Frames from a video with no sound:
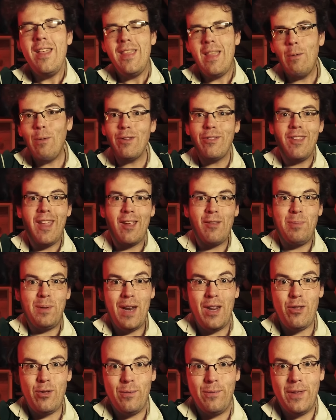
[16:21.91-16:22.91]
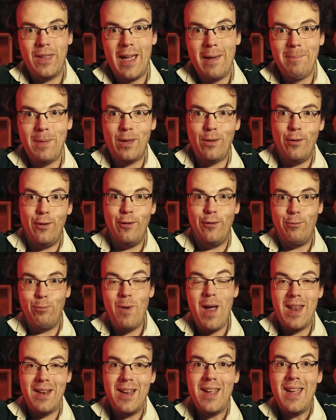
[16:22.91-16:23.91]
there was an explanation for that, because
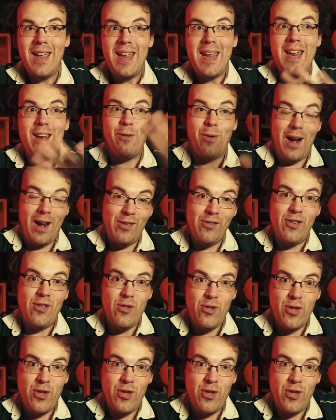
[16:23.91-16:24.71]
when he crashed in